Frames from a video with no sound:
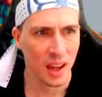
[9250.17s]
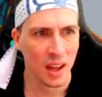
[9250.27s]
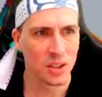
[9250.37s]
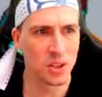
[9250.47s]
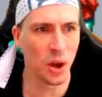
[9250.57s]

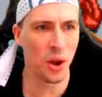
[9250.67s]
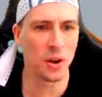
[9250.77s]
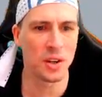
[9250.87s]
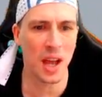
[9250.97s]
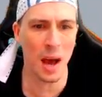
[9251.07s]

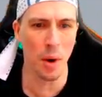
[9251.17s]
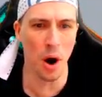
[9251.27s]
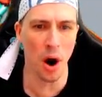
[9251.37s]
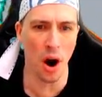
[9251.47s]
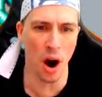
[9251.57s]
Dude, come
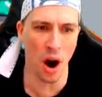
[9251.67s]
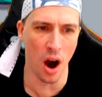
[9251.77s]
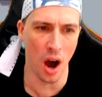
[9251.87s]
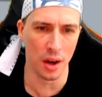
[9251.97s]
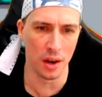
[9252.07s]

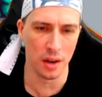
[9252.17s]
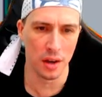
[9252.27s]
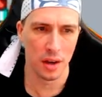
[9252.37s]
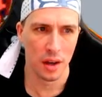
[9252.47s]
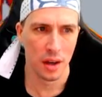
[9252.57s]

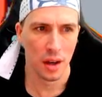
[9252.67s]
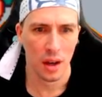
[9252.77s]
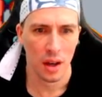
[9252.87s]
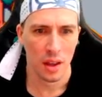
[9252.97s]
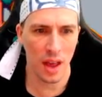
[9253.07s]
on.
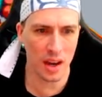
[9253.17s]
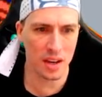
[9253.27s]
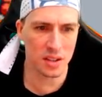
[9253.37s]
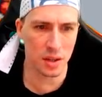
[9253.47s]
That is some